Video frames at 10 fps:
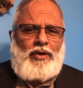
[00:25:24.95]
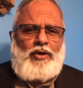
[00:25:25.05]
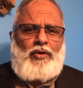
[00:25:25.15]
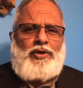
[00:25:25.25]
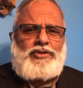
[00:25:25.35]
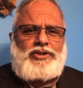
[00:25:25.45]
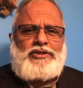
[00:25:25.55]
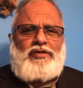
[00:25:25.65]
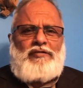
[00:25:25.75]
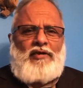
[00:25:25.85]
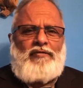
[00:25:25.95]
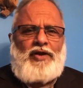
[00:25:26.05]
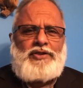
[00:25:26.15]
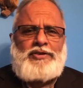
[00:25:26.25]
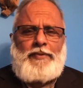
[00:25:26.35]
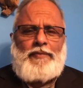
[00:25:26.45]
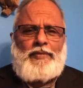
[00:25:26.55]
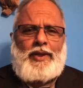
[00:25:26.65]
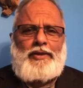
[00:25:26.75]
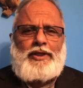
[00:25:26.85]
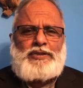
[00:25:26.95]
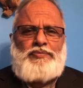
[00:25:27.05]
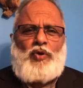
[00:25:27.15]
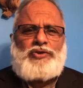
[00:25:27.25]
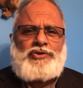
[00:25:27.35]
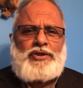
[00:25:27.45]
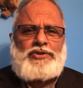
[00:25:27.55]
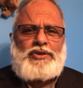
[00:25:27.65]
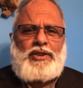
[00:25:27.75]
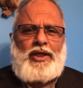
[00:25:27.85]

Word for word: all the sins of our flesh and he exposes us.